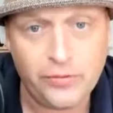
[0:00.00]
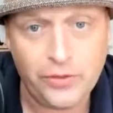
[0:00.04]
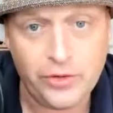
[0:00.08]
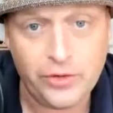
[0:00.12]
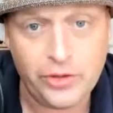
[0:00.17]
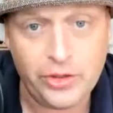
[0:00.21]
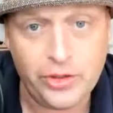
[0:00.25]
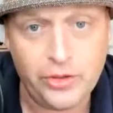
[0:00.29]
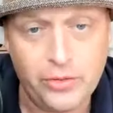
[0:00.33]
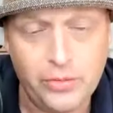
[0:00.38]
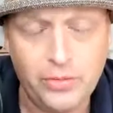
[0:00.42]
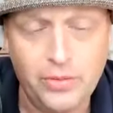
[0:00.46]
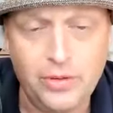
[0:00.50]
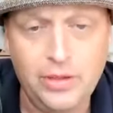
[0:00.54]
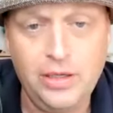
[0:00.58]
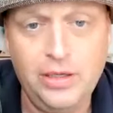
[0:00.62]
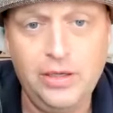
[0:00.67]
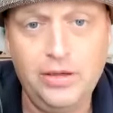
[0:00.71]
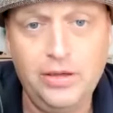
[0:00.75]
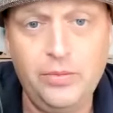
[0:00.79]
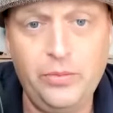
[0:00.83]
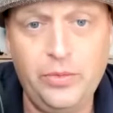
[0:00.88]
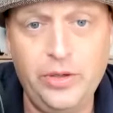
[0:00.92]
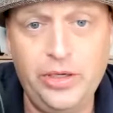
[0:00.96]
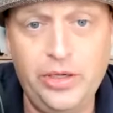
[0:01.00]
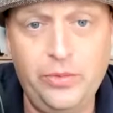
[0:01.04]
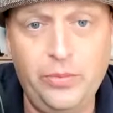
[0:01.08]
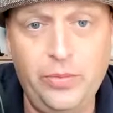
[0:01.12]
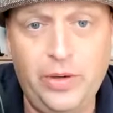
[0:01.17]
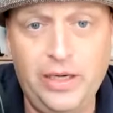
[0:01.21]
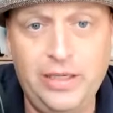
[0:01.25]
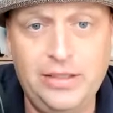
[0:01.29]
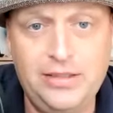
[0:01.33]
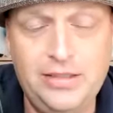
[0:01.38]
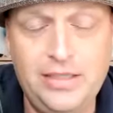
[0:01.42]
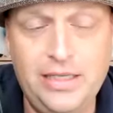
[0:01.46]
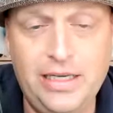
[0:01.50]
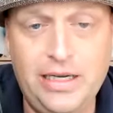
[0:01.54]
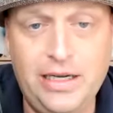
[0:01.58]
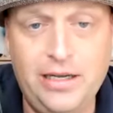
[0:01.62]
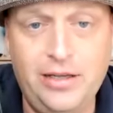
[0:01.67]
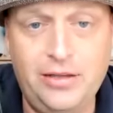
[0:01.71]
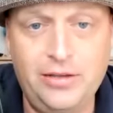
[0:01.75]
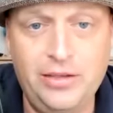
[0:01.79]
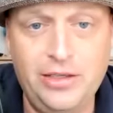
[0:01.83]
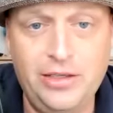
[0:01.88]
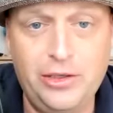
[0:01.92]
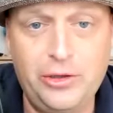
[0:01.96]
for you when you want to
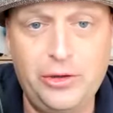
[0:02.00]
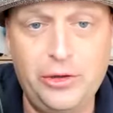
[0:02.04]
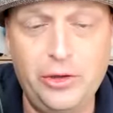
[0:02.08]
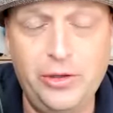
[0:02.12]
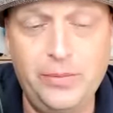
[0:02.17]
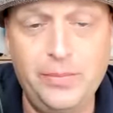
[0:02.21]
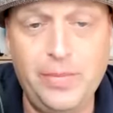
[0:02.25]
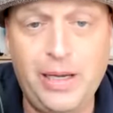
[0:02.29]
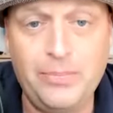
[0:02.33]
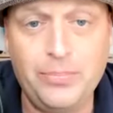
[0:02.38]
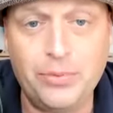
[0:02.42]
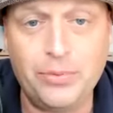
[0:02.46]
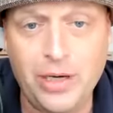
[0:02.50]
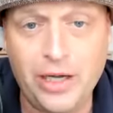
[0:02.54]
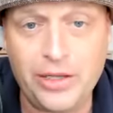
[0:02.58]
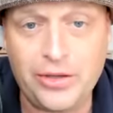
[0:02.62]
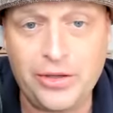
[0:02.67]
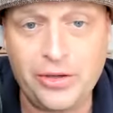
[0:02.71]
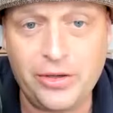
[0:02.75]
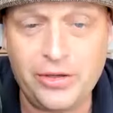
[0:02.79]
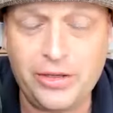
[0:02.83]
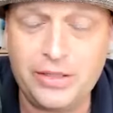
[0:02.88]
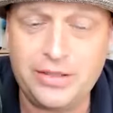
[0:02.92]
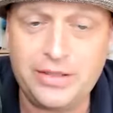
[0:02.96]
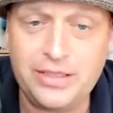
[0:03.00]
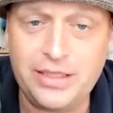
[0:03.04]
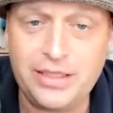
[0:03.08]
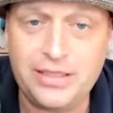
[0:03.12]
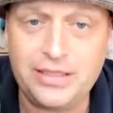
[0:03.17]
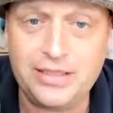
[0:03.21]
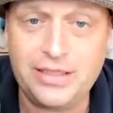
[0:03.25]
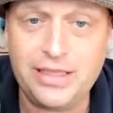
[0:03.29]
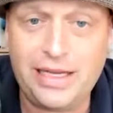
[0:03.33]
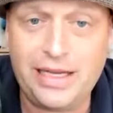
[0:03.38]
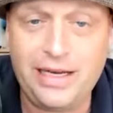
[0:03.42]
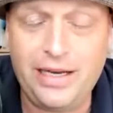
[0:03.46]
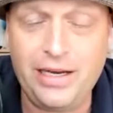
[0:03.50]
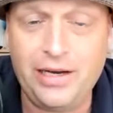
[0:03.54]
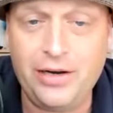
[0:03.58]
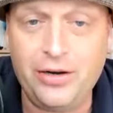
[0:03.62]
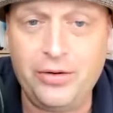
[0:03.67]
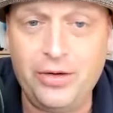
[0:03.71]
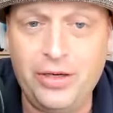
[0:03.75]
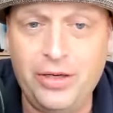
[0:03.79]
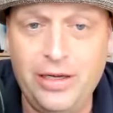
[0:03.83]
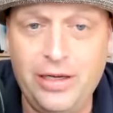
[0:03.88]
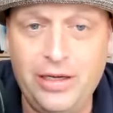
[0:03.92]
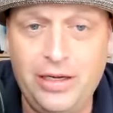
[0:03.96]
sell, including my brother, because he's in that
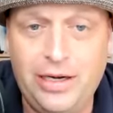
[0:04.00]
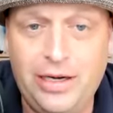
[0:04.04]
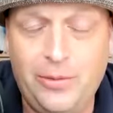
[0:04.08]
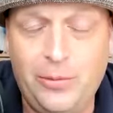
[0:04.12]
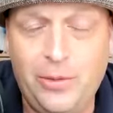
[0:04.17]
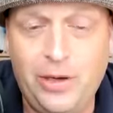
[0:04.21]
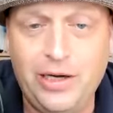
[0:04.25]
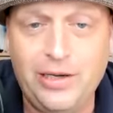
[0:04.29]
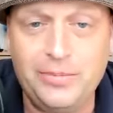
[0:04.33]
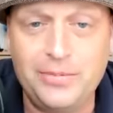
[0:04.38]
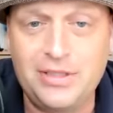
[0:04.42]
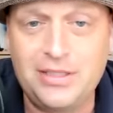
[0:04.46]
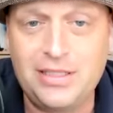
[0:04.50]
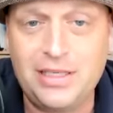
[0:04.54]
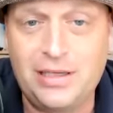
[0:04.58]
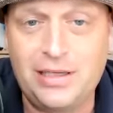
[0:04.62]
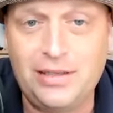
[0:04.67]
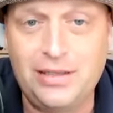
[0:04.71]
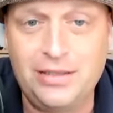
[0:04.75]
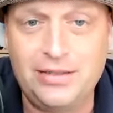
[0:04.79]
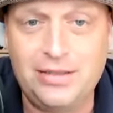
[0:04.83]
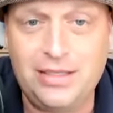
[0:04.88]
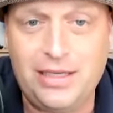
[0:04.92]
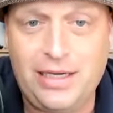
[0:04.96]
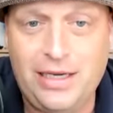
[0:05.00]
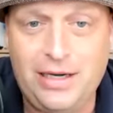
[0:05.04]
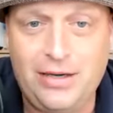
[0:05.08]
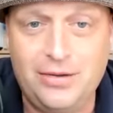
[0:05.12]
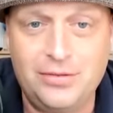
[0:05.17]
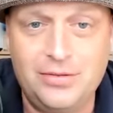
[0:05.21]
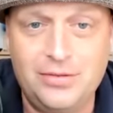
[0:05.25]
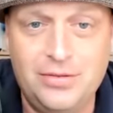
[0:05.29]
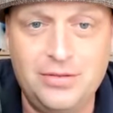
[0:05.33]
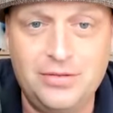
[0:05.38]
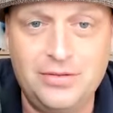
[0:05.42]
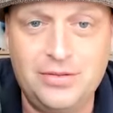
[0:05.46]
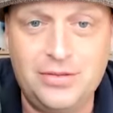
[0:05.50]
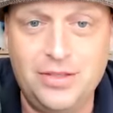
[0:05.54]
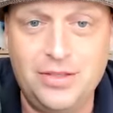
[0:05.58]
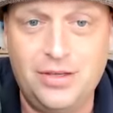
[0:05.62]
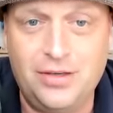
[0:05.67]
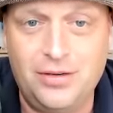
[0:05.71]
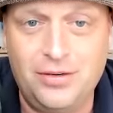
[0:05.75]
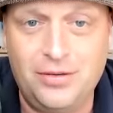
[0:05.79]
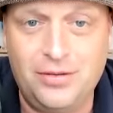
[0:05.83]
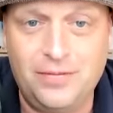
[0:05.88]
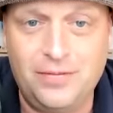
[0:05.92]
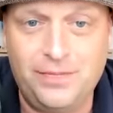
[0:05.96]
area and I want him to sell his house.
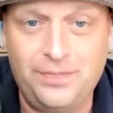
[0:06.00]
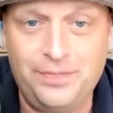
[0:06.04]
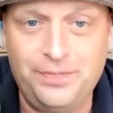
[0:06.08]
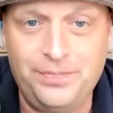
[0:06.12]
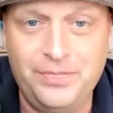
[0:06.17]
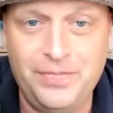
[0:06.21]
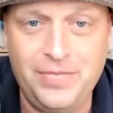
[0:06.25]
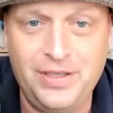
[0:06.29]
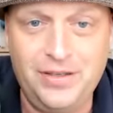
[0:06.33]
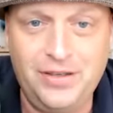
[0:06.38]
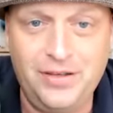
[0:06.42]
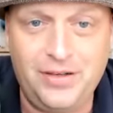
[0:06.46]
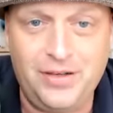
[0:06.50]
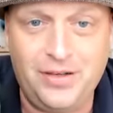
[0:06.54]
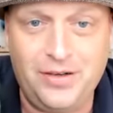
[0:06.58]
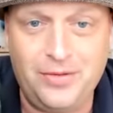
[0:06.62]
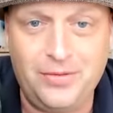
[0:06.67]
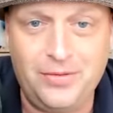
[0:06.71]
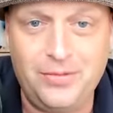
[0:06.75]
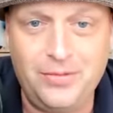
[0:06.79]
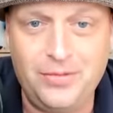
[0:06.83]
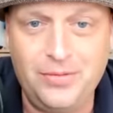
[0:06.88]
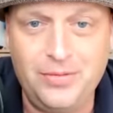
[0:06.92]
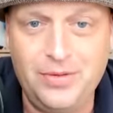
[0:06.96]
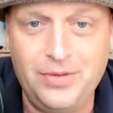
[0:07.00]
So, you know.